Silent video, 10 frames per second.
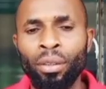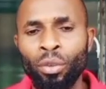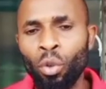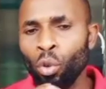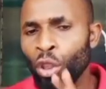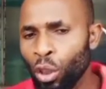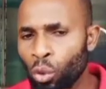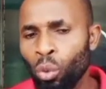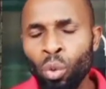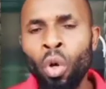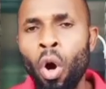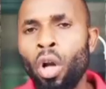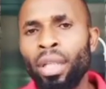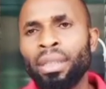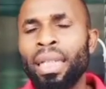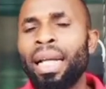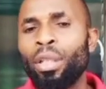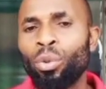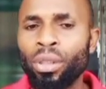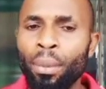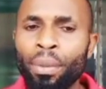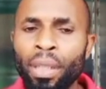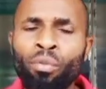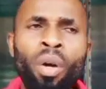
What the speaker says: So you need to understand how to separate them.